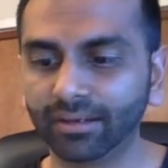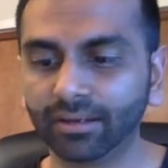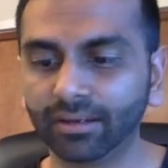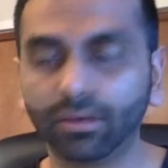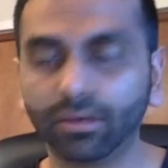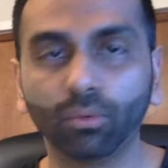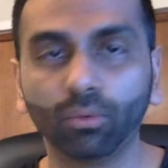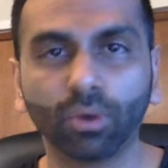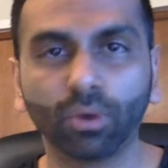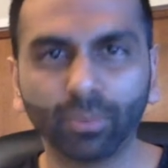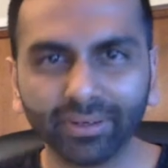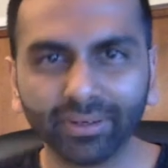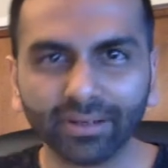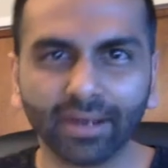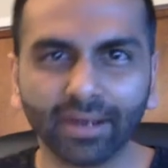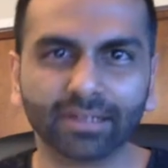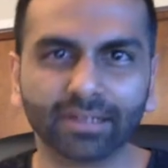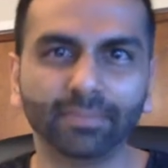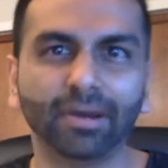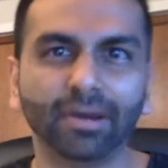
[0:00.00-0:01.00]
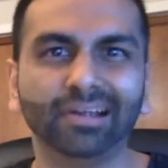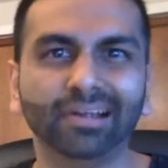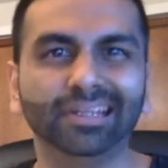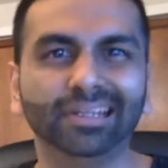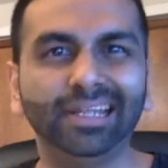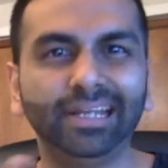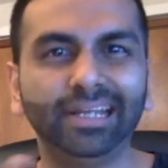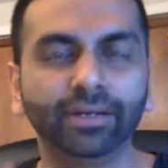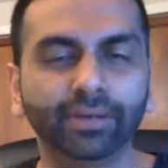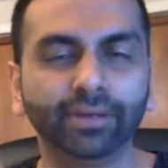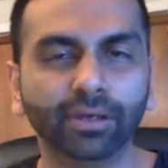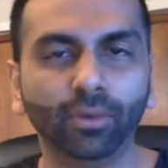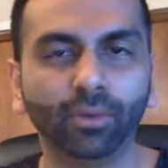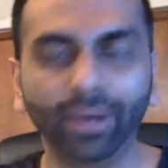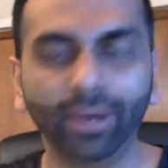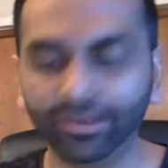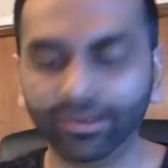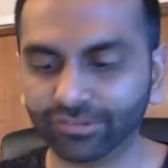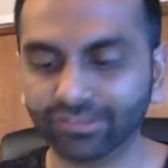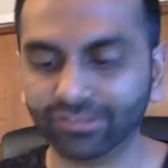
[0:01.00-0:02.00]
When we talked about linear
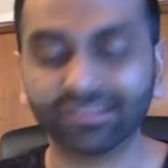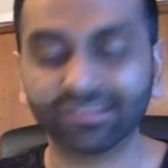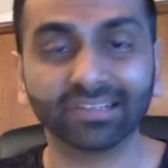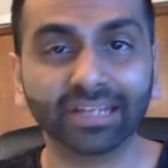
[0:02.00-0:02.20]
equations,